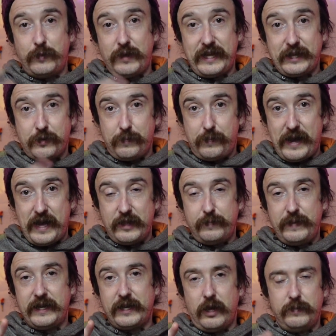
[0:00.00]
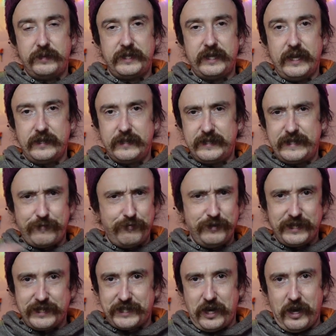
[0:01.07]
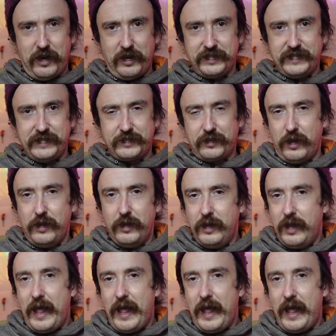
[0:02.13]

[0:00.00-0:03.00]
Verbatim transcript: where they compare the pickups, they're different guitars, and it's like,